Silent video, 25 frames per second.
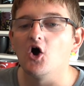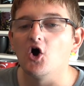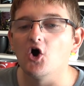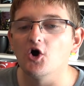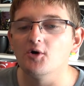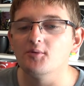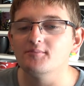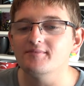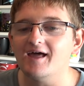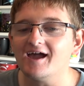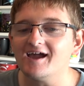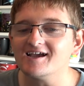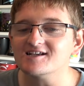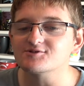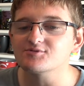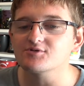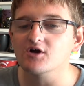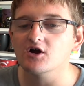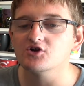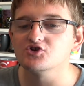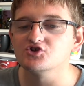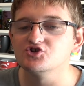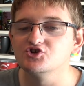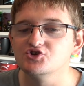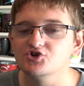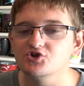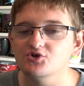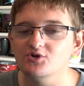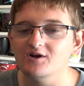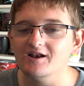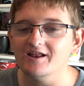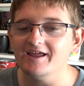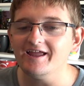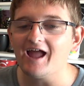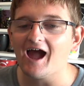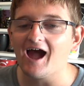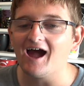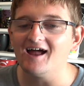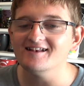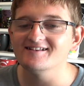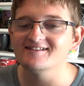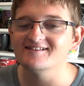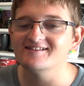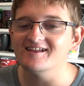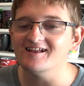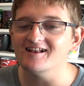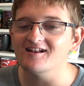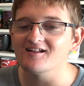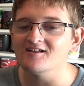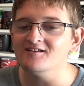Up next, we've got Julie and
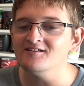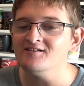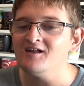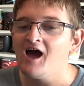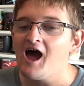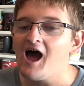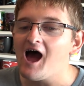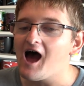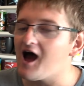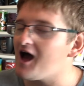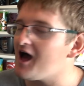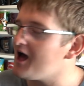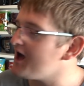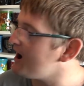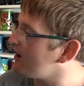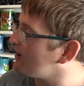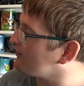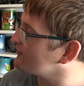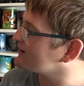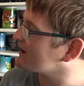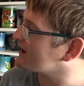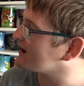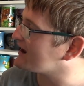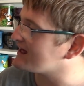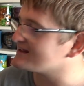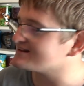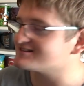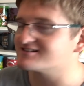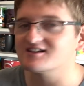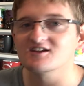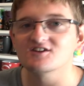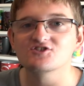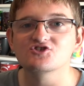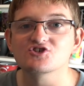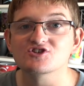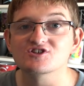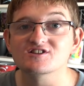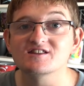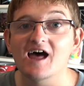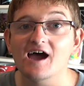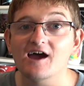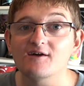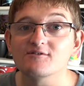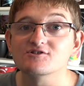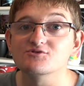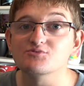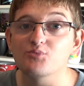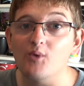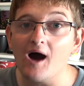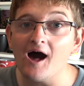Dylan on Galactica just
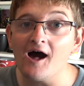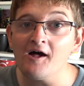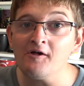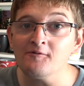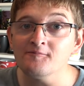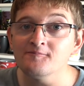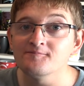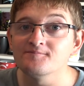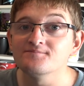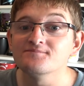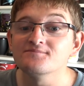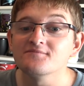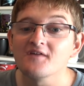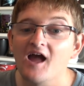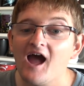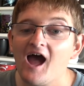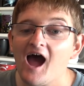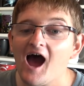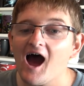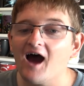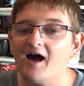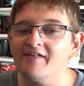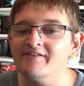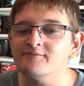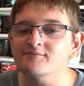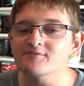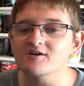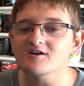there as well, and then